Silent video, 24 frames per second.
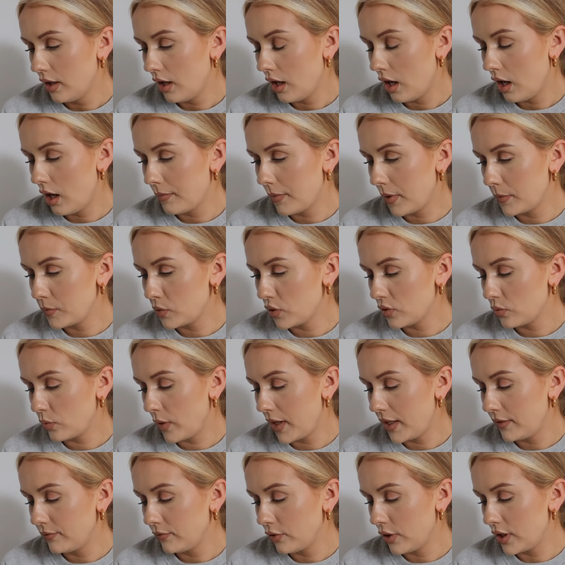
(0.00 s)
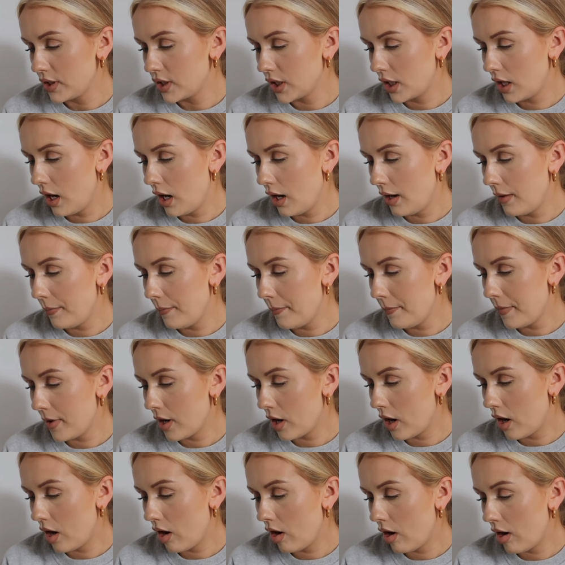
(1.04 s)
Um, I'm just waiting for it to come,
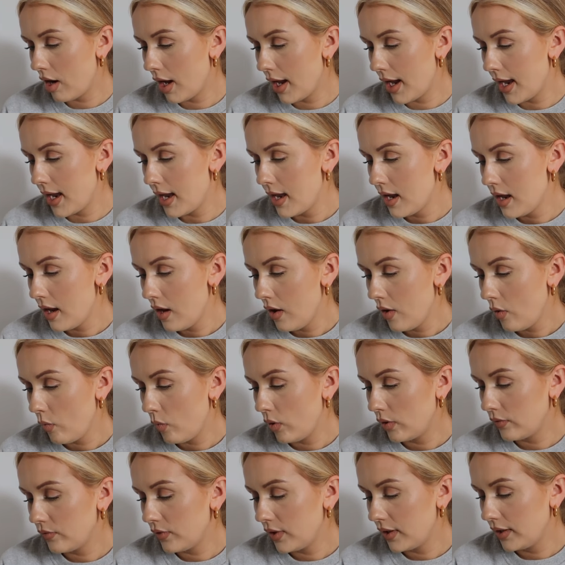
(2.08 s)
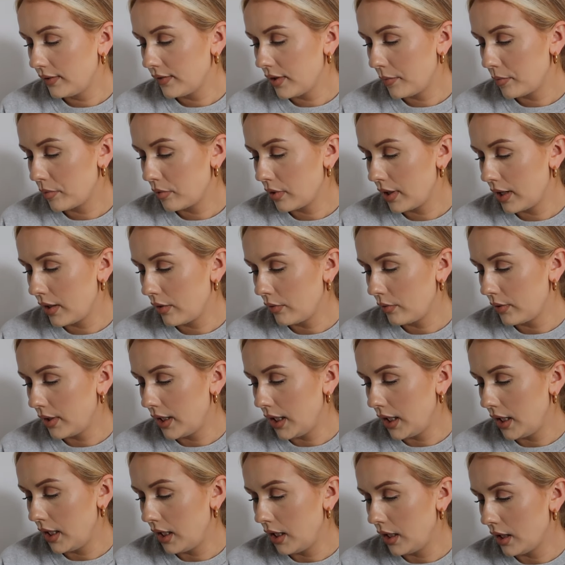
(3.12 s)
but I went for this
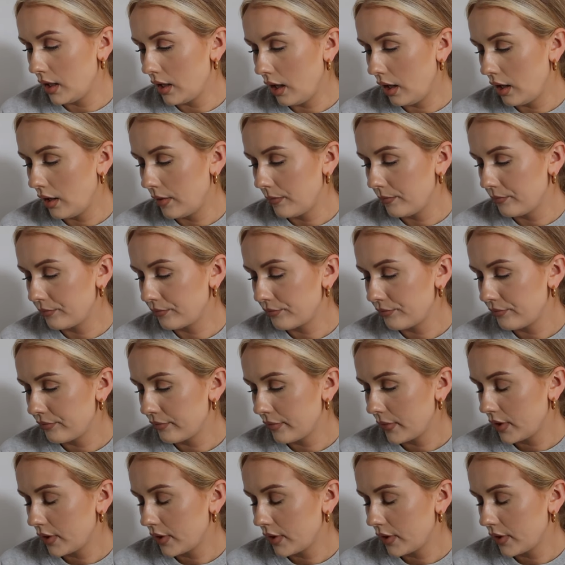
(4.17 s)
brownie um,